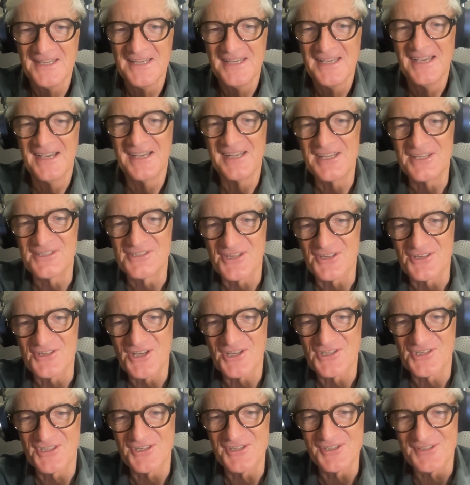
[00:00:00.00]
and he
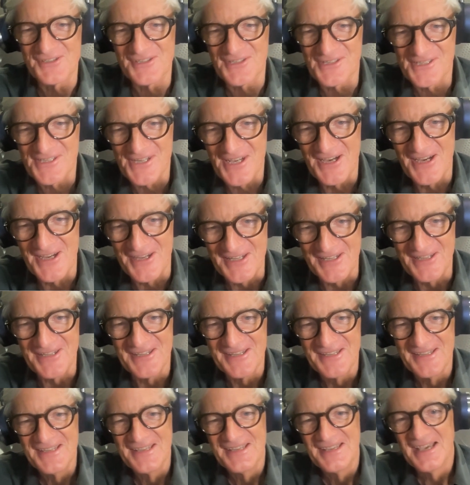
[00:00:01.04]
suggested a design.
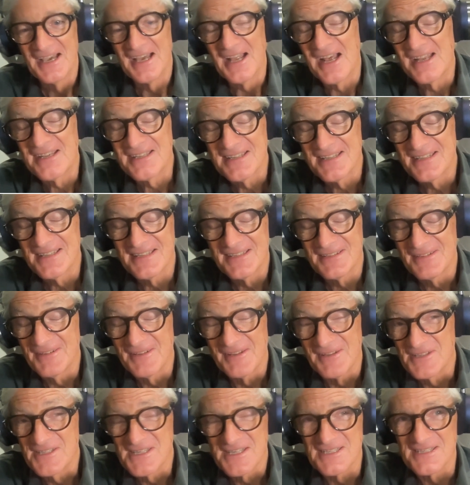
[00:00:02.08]

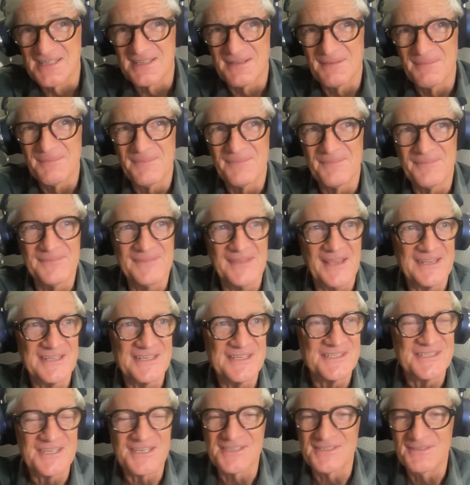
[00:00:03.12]
This is the
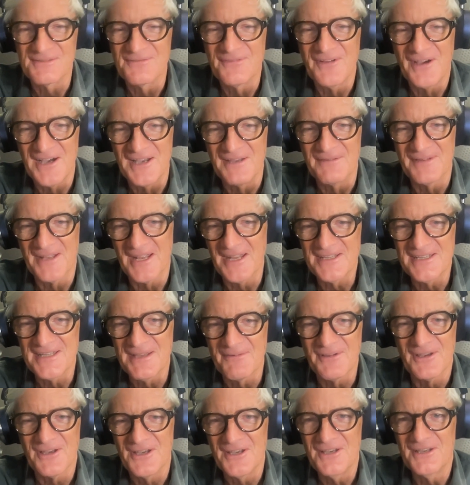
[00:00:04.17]
1965. I'd
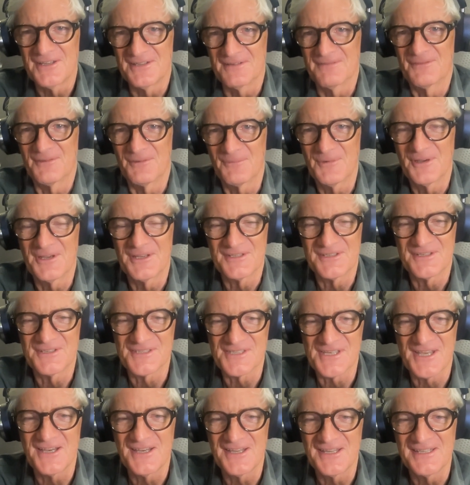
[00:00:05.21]
never heard of the word
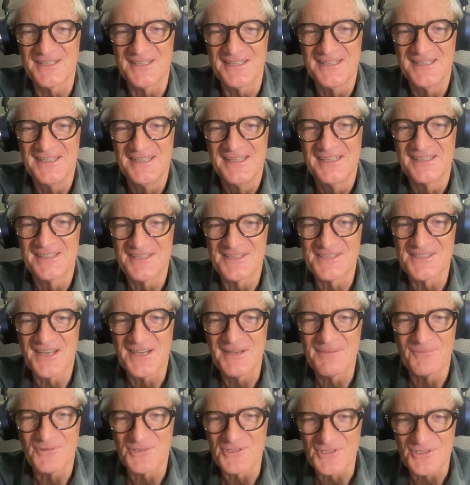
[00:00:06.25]
design.
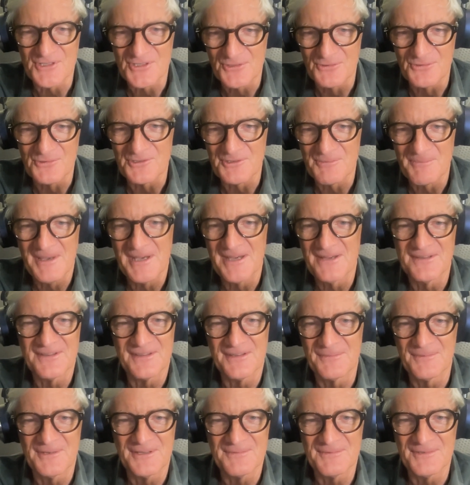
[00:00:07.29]
Design wasn't talked about.
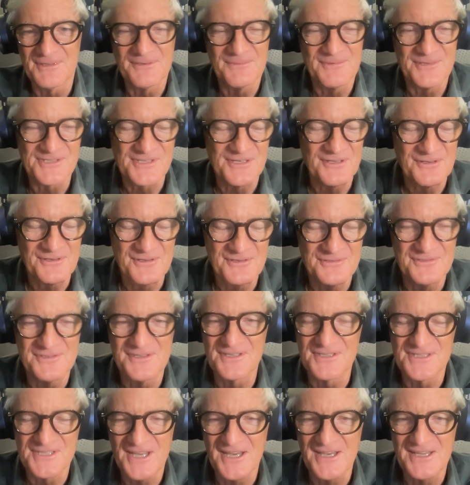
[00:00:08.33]
There wasn't good
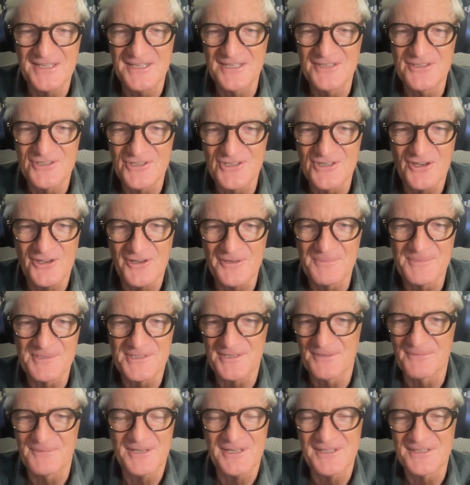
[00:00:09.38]
design in shops.
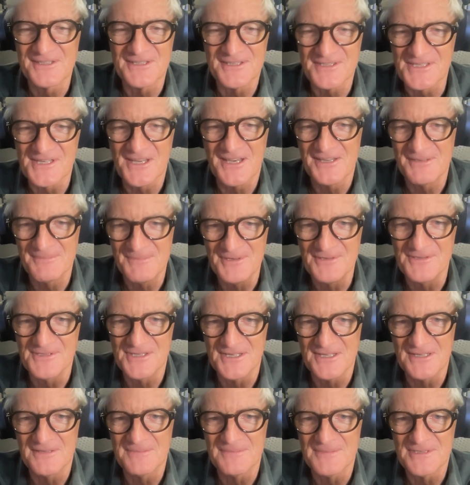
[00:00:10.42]
There weren't design
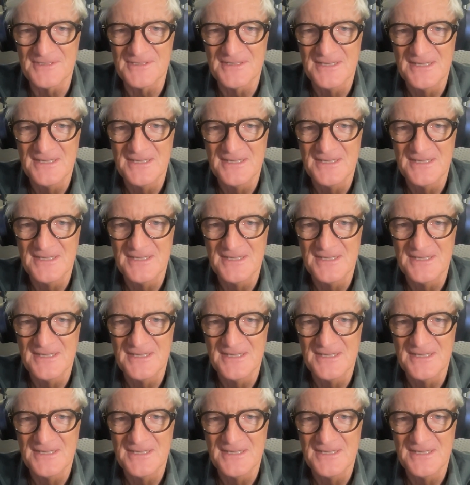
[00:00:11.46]
museums.